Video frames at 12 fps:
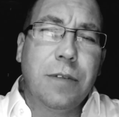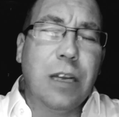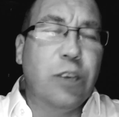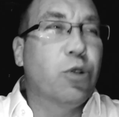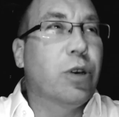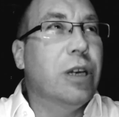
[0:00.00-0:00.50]

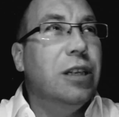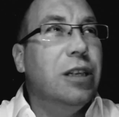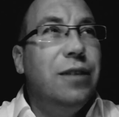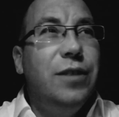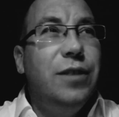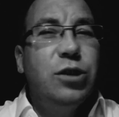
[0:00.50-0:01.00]
that you
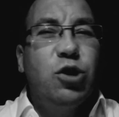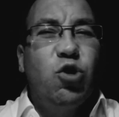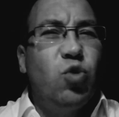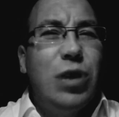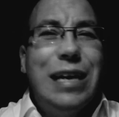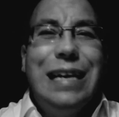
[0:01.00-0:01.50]
can live this
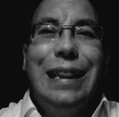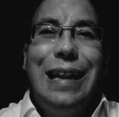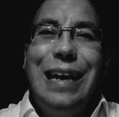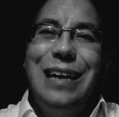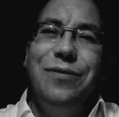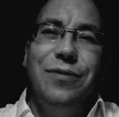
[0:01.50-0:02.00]
great
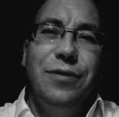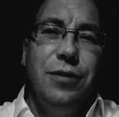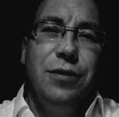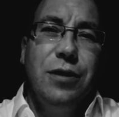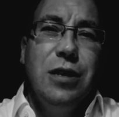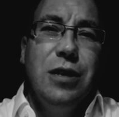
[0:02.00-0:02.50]
life,
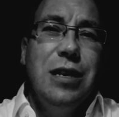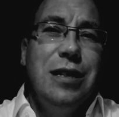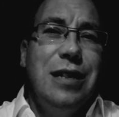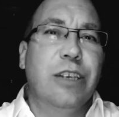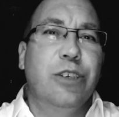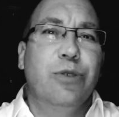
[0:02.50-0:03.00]

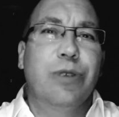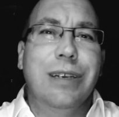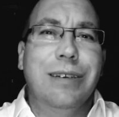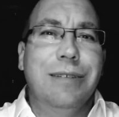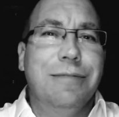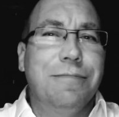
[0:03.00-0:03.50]
that you
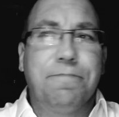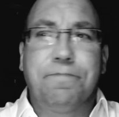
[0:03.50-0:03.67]
can